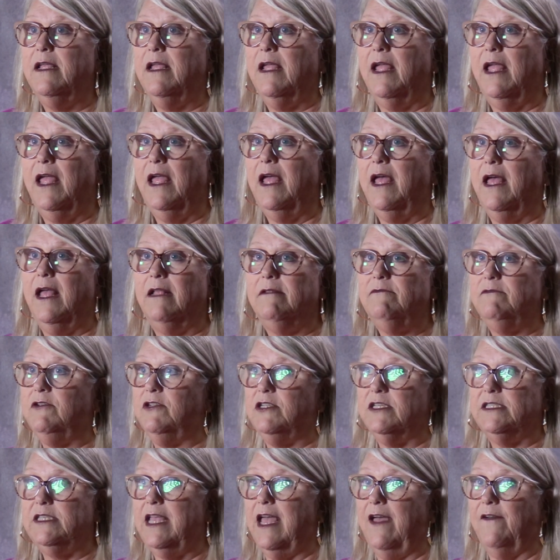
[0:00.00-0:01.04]
And you
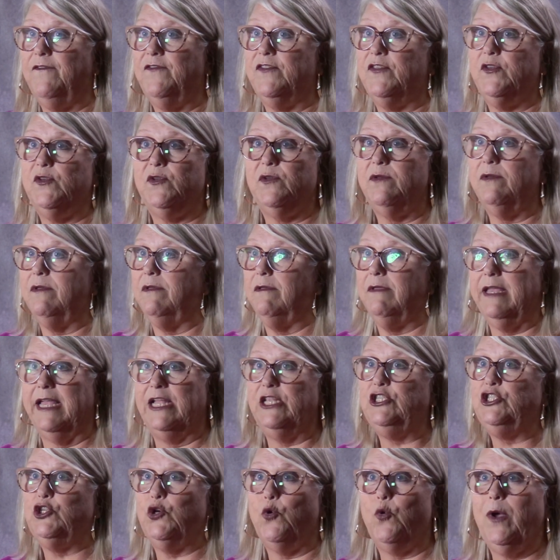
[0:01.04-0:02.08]
just have to
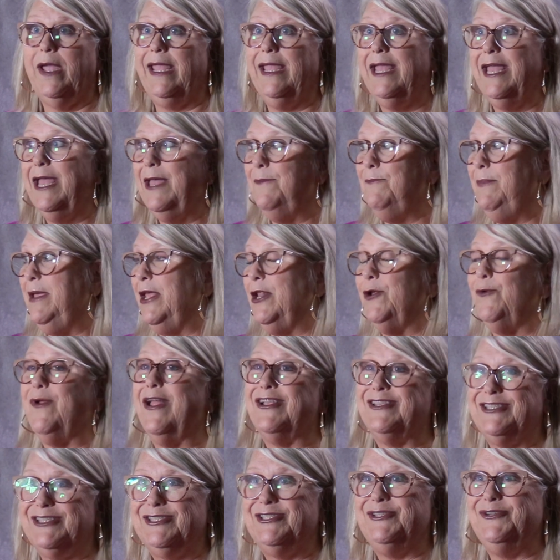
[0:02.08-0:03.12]
enjoy being
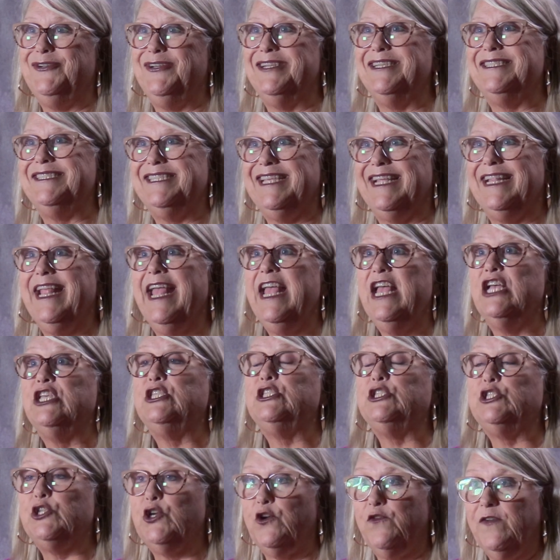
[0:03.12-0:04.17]
around students and
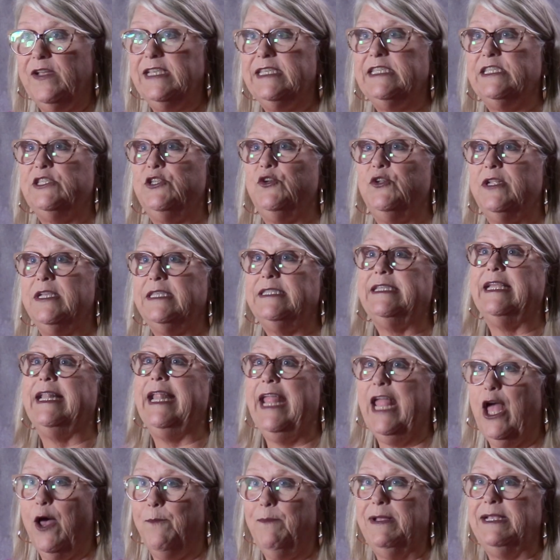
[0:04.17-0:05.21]
serving students and
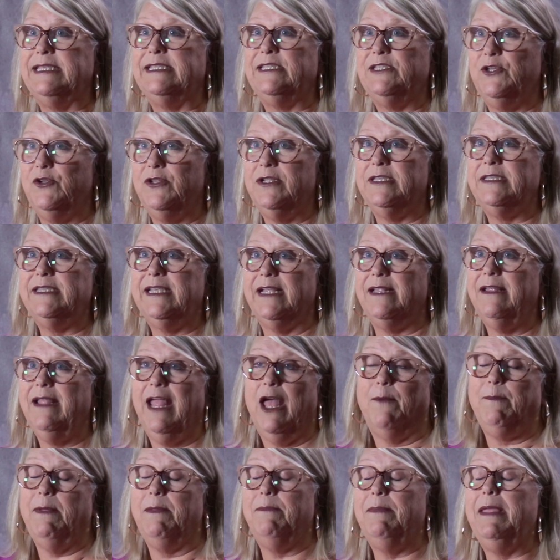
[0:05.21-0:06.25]

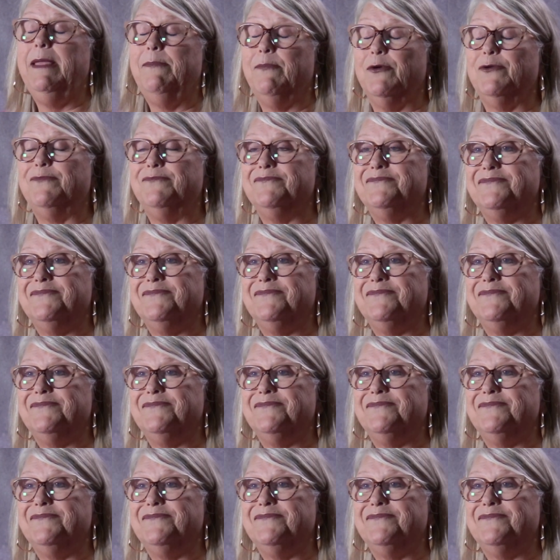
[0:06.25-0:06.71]
helping people.